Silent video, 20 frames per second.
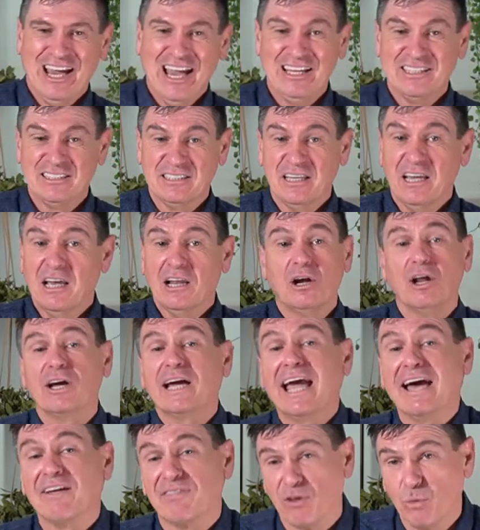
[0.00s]
as
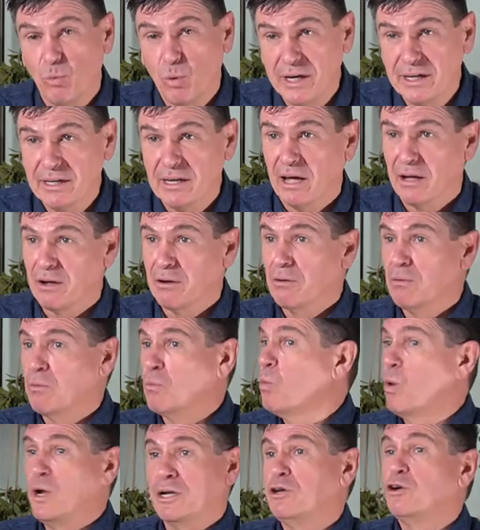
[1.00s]
look out the window
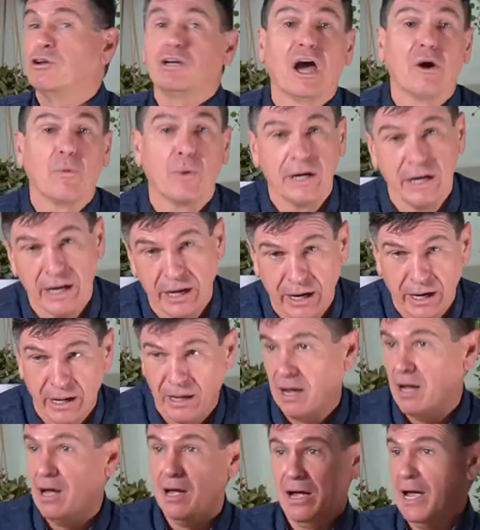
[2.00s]
when you're nowhere
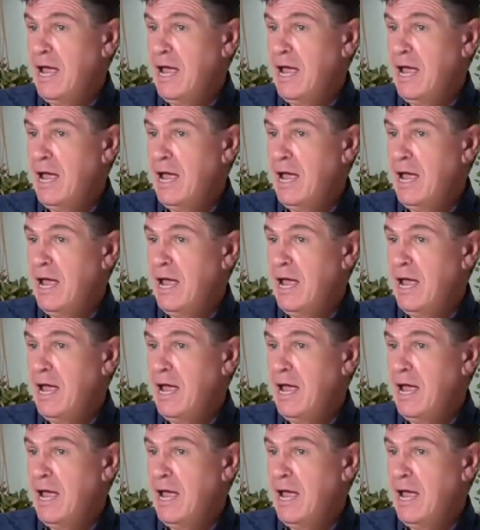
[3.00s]
near